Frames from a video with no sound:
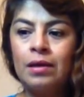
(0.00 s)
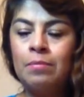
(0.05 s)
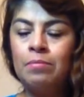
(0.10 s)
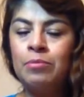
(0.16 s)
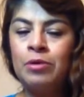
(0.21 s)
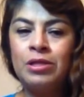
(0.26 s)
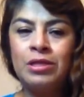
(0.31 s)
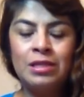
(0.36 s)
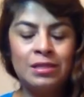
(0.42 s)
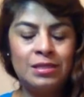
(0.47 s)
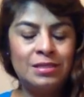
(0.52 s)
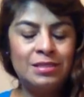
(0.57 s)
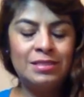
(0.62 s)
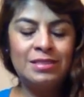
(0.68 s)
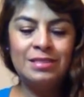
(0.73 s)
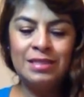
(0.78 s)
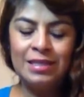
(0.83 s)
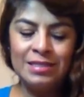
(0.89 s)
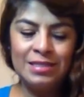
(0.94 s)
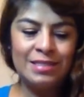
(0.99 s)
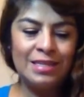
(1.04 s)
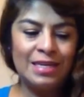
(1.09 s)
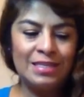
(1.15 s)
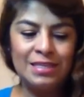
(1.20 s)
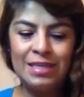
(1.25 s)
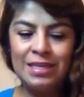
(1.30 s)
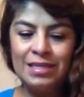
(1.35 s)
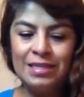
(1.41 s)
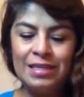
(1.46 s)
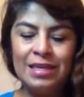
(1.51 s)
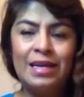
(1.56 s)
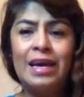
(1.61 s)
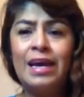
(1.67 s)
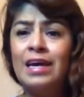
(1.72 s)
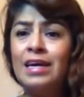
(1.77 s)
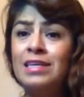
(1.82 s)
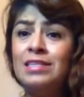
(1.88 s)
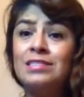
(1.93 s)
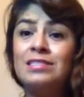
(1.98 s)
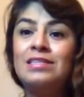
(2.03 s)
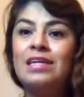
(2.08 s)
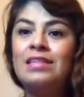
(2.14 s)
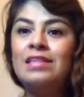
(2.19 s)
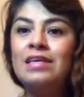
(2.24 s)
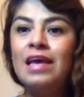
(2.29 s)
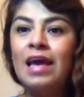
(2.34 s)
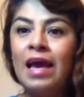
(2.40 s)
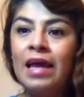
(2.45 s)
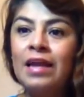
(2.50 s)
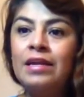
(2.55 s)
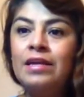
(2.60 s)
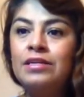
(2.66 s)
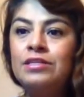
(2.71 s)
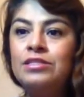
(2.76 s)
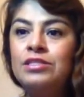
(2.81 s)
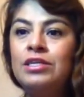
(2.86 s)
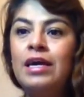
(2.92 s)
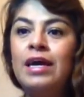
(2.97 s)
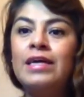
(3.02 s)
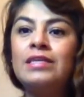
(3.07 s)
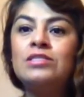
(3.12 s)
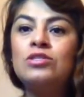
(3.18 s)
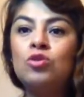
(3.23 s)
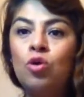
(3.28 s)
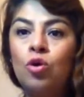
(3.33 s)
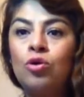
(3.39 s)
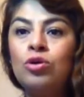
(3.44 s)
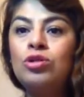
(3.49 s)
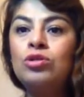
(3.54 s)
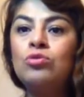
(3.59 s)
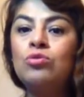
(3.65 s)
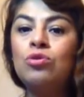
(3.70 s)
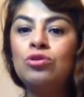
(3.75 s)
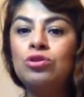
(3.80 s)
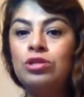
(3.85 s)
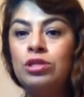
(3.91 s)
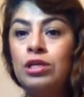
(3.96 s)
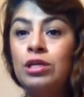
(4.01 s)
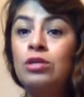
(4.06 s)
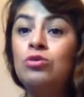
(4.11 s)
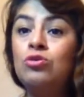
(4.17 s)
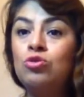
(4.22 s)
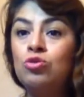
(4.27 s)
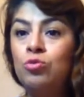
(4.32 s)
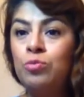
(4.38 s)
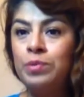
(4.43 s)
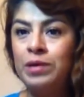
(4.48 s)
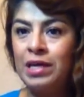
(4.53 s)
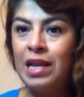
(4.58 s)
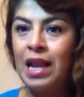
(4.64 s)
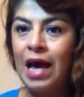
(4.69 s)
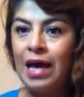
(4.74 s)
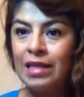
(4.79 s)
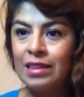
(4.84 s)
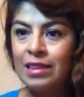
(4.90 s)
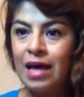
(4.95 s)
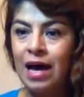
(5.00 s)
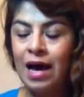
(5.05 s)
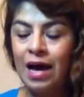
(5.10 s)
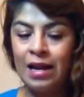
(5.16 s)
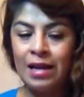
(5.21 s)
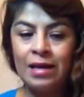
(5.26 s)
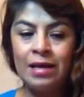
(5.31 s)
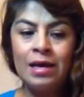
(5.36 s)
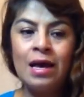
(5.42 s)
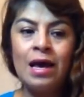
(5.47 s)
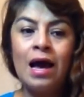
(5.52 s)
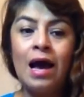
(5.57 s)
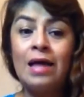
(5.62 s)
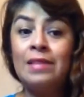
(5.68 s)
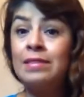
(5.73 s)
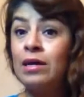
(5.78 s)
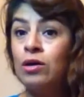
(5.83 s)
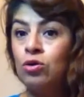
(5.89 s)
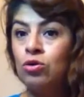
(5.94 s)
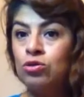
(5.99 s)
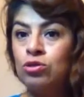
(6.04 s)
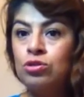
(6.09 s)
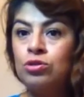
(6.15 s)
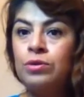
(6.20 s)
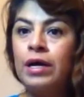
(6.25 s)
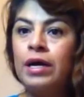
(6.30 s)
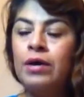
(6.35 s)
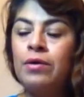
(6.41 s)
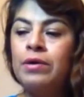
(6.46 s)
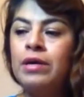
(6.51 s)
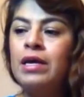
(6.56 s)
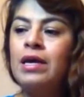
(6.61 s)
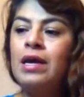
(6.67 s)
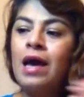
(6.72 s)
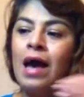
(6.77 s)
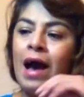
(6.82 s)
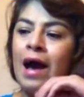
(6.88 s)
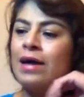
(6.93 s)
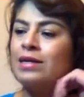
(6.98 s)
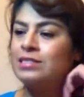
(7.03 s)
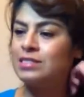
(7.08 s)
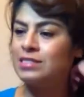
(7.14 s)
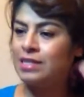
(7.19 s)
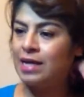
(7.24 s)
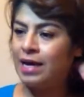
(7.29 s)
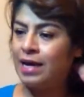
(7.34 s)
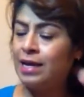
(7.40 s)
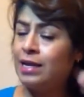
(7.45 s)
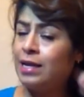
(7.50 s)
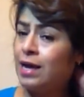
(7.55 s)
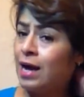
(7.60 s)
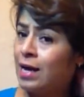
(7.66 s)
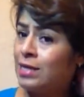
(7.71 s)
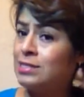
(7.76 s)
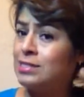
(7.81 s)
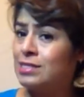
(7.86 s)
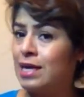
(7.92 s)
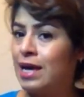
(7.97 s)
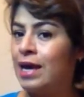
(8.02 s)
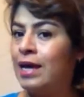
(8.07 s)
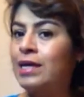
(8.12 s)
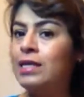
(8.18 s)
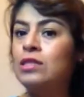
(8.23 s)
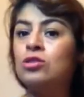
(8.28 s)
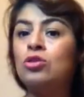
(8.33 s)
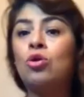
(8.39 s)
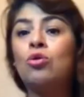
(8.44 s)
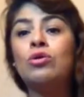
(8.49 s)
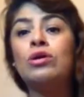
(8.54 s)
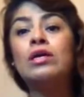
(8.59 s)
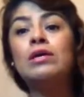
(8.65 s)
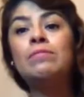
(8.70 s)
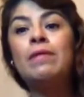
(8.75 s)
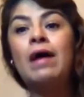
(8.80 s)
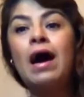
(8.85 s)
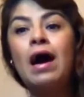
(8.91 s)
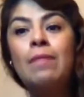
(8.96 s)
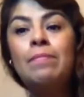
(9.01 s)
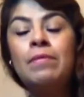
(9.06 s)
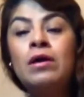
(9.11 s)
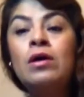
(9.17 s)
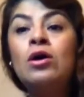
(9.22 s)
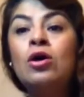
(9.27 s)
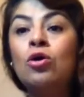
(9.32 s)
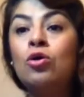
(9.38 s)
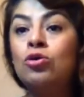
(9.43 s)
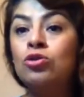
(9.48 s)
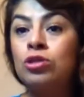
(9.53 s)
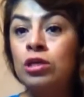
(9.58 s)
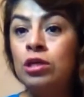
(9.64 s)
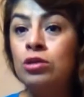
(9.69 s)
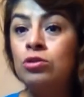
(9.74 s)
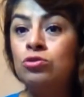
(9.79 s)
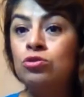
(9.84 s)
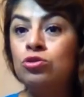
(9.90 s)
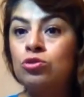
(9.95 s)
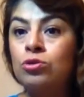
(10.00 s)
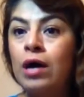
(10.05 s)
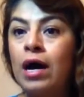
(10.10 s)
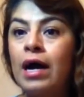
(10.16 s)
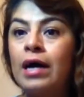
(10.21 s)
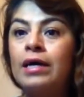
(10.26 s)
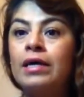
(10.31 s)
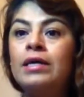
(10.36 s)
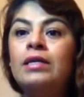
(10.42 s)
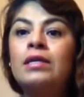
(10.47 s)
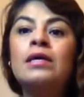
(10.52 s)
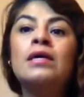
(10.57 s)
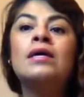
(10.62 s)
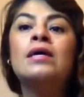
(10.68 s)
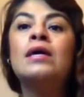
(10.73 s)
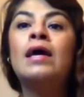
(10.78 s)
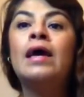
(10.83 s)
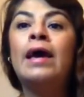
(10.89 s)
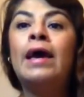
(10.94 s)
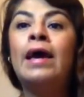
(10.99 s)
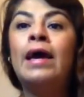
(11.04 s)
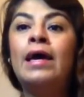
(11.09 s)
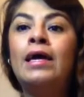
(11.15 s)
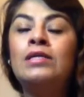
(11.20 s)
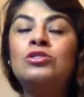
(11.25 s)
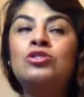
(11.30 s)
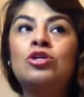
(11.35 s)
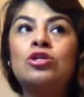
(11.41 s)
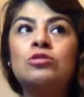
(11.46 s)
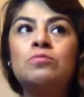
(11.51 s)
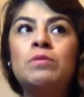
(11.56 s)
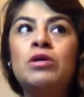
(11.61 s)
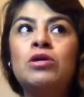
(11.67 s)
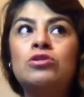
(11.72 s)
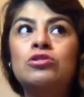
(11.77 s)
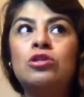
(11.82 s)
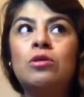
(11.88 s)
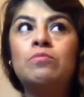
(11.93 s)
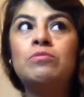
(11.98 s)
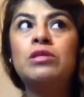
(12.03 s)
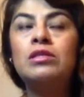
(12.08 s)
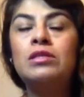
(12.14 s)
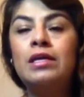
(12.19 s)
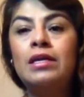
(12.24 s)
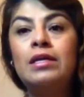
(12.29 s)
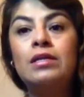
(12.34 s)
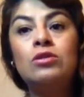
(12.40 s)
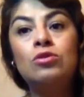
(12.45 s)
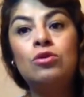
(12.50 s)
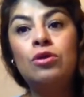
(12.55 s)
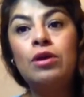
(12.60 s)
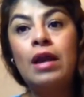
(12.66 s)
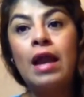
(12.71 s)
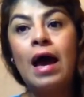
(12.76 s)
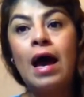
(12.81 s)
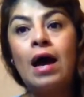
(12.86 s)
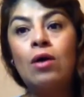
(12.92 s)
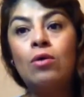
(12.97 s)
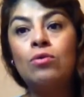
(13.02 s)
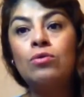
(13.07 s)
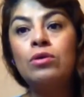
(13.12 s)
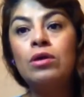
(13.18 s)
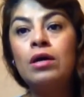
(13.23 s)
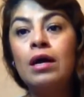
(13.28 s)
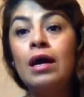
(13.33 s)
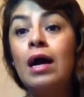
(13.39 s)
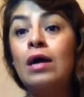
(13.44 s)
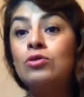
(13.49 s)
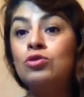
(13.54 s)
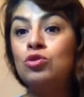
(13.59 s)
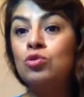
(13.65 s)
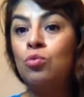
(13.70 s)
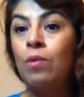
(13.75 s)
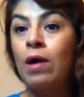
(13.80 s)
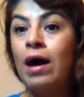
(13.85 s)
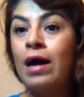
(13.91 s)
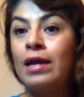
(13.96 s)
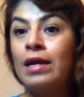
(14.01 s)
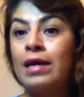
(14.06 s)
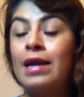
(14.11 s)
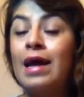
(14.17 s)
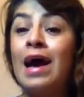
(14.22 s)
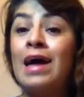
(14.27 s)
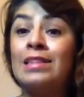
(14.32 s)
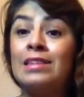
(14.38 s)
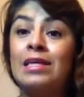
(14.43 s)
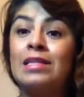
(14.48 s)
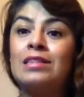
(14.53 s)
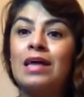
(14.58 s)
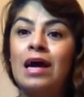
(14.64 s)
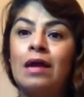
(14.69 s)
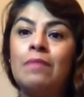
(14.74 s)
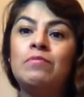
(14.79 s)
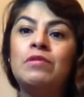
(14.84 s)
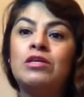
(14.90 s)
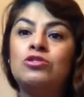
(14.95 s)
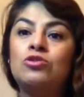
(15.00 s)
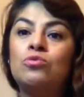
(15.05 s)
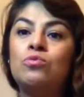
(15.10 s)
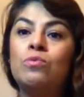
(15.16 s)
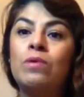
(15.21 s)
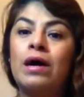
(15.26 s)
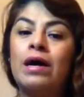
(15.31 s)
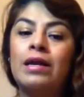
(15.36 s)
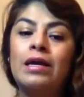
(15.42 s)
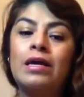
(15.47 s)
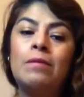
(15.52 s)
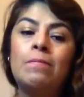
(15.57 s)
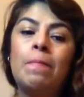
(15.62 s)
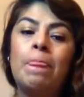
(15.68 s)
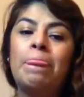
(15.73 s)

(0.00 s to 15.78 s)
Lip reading: But this doesn't indicate that the energy is going to continue to be like that. On the contrary, I say, don't give up, continue trying. And just because something didn't turn out how you wanted at the time that you wanted,